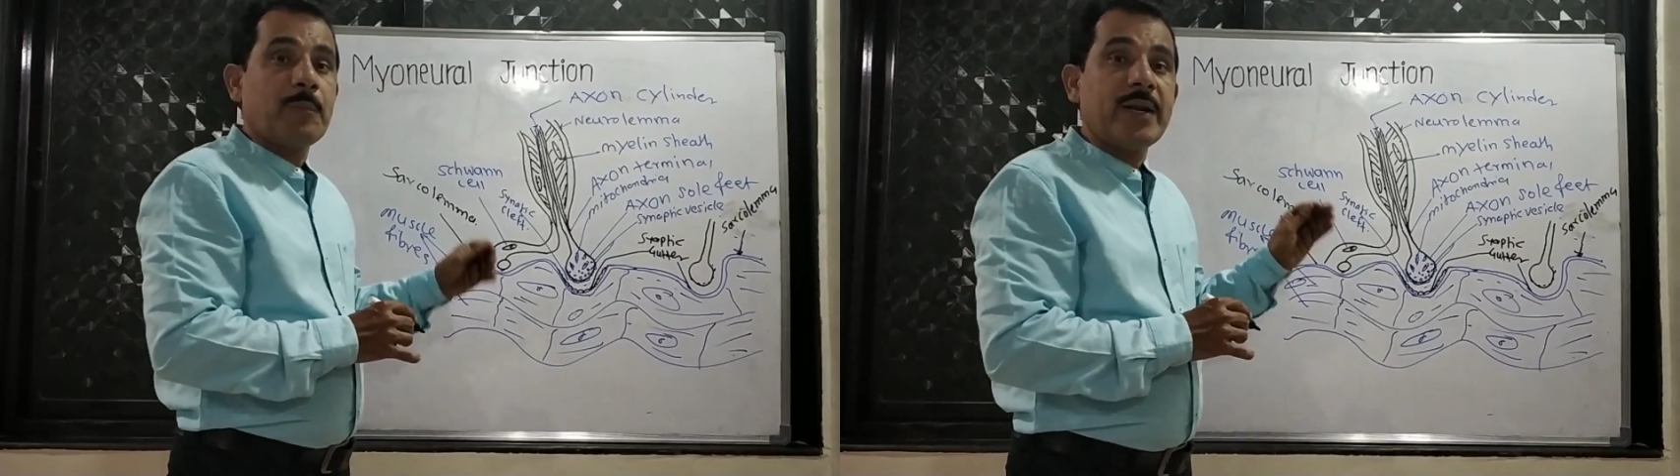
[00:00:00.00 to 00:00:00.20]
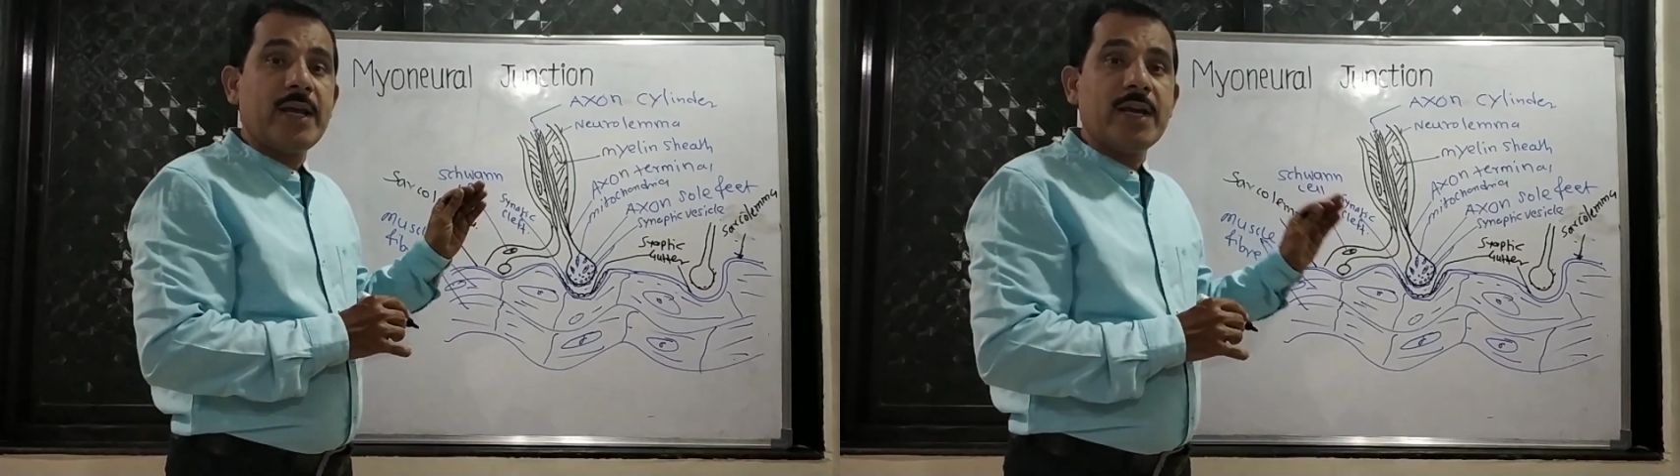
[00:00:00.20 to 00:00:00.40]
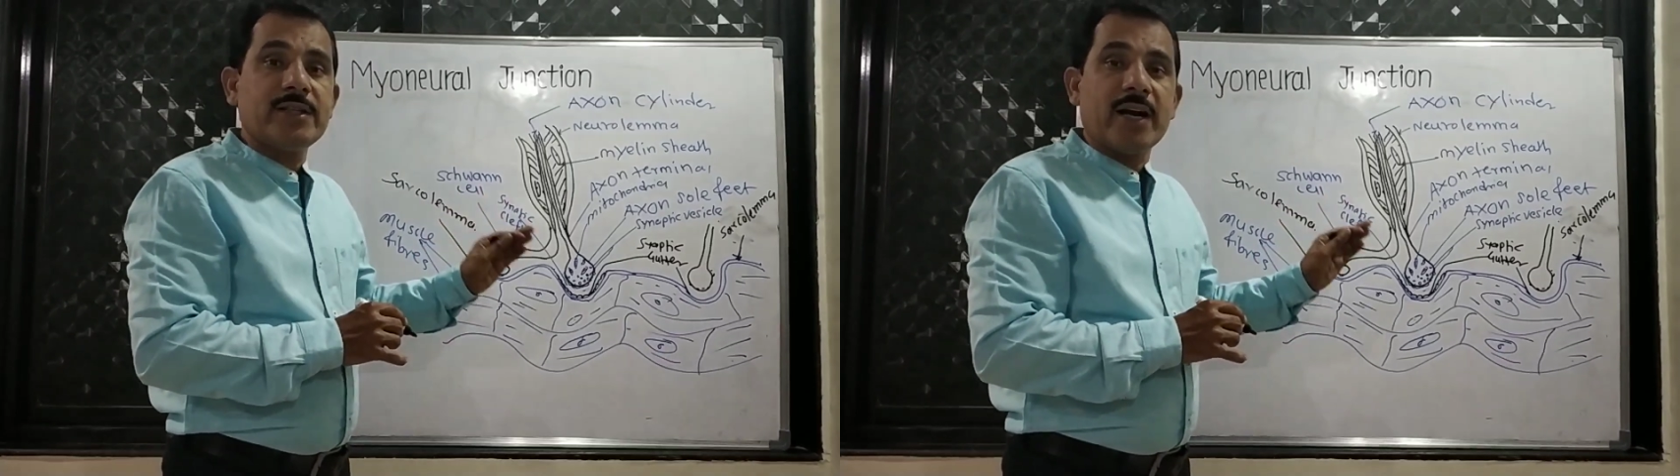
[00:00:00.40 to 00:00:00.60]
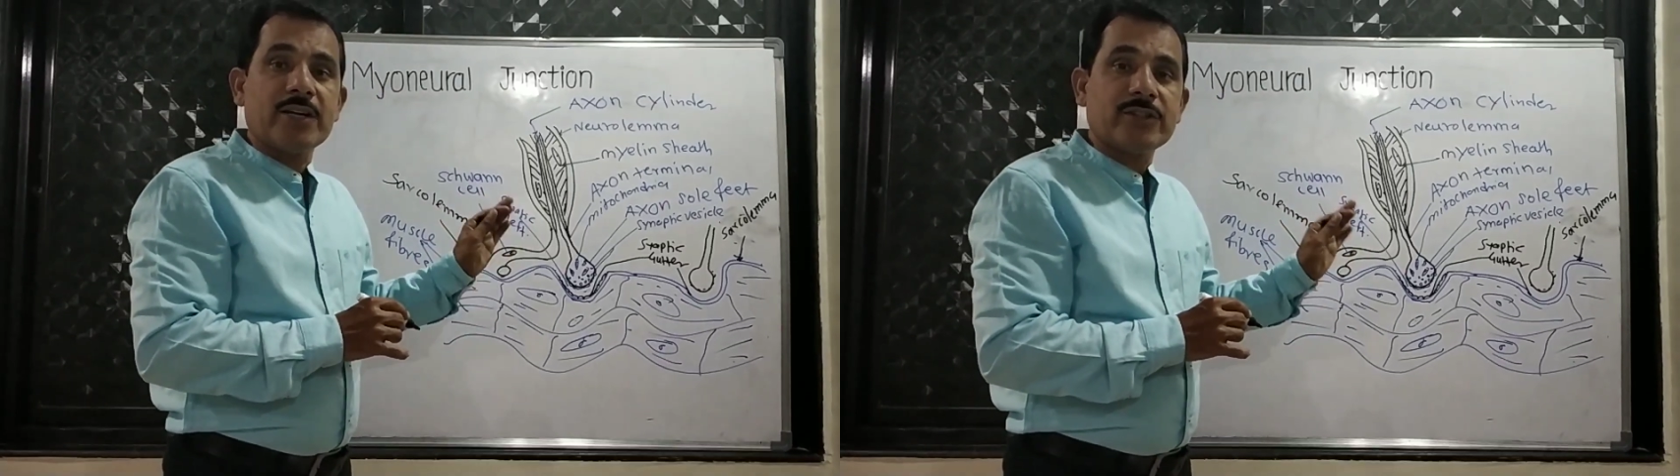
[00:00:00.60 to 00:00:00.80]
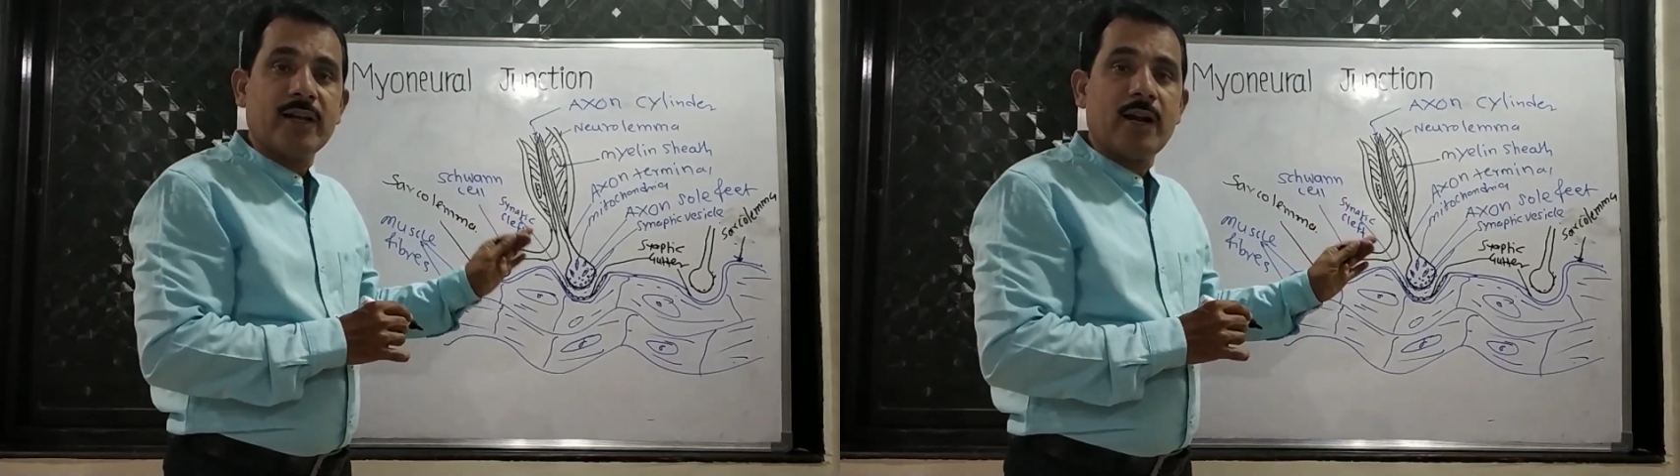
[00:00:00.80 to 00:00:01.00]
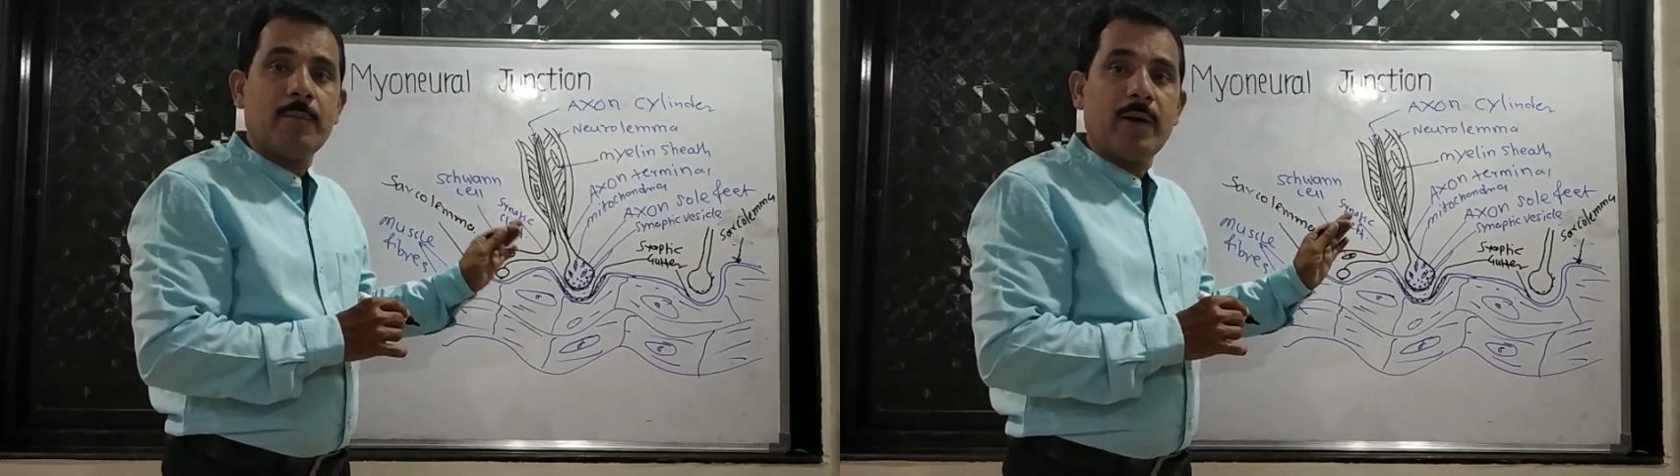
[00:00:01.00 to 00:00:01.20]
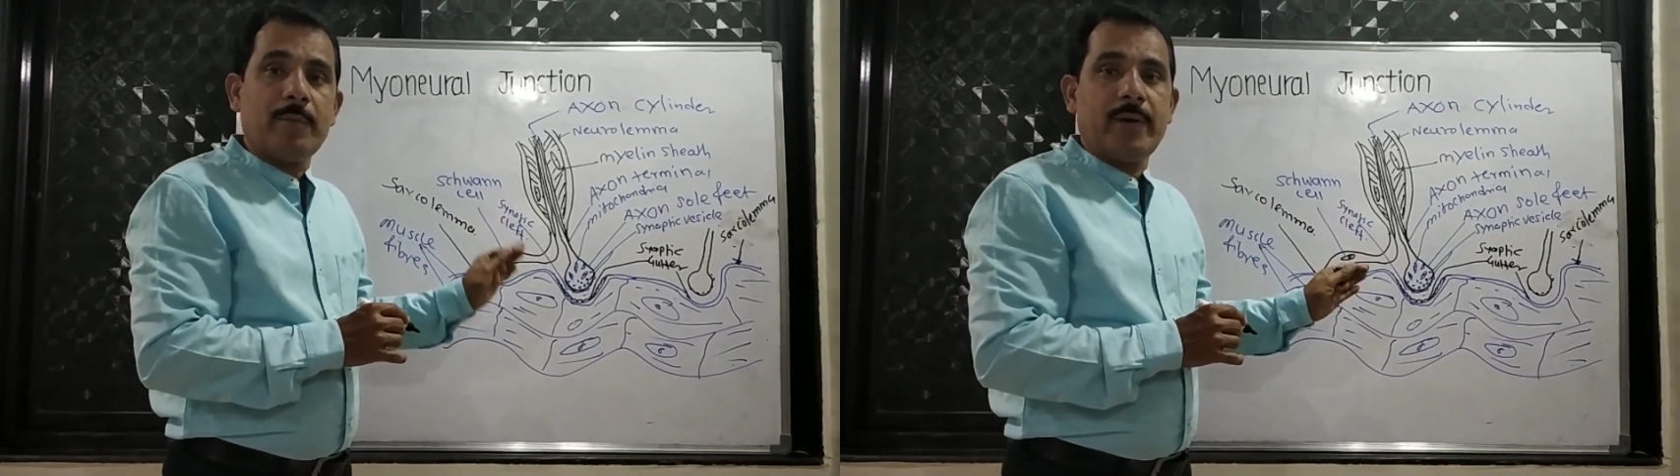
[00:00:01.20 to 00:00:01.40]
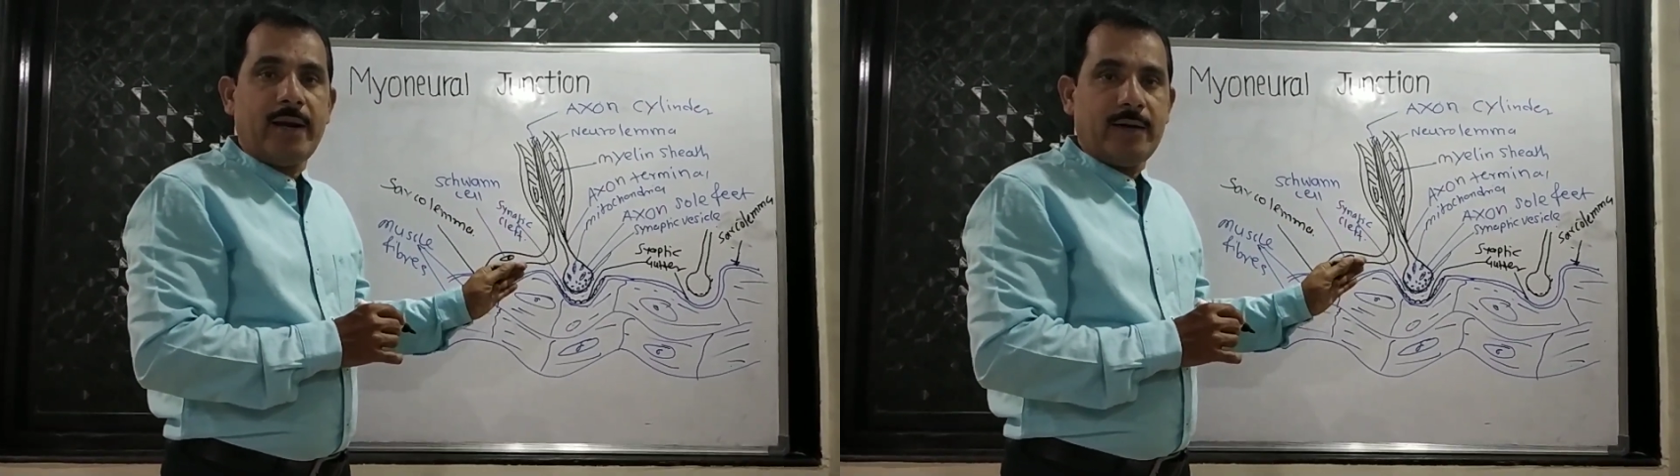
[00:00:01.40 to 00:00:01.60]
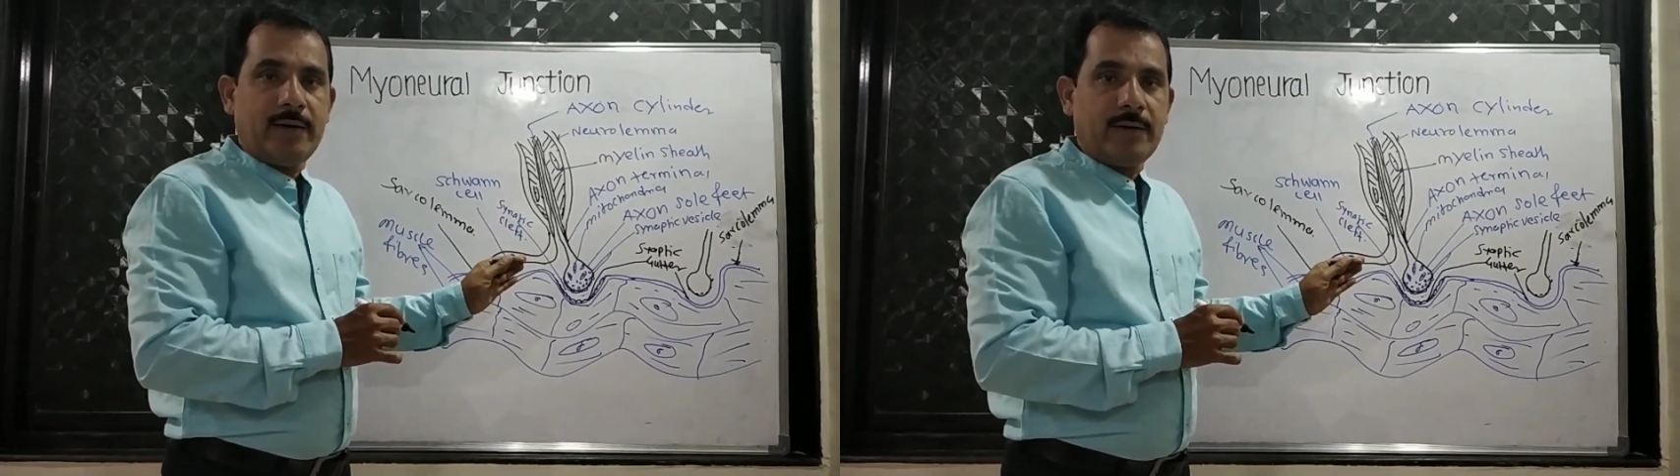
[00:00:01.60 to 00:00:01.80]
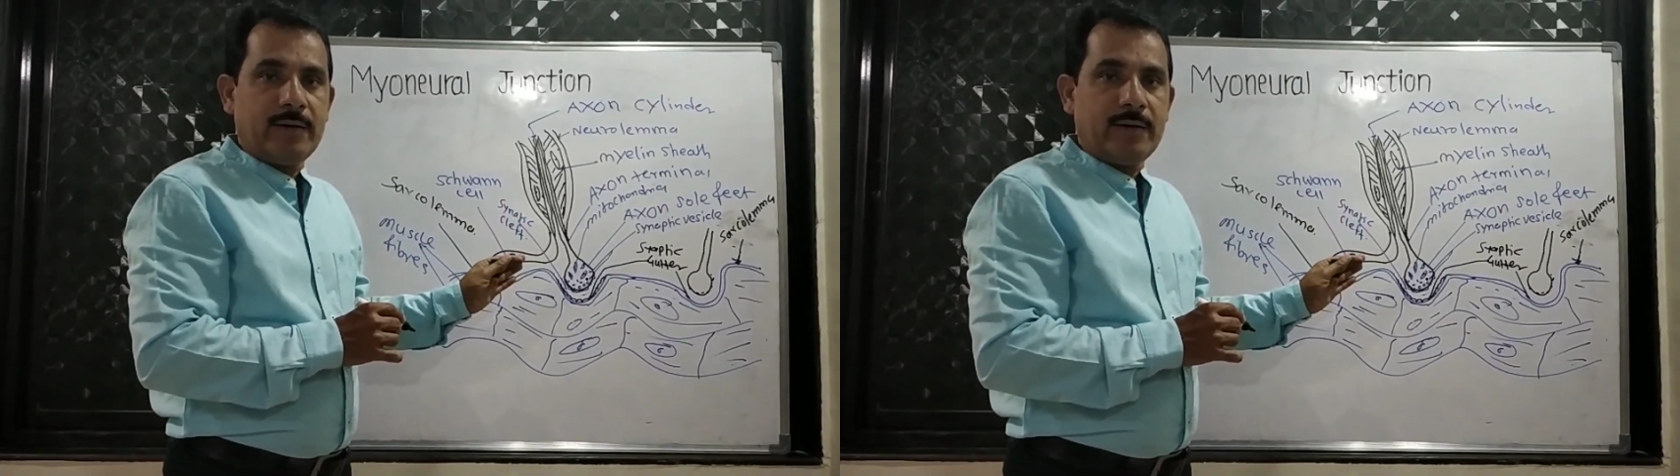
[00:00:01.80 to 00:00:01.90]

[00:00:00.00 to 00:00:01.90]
pre-junctional membrane.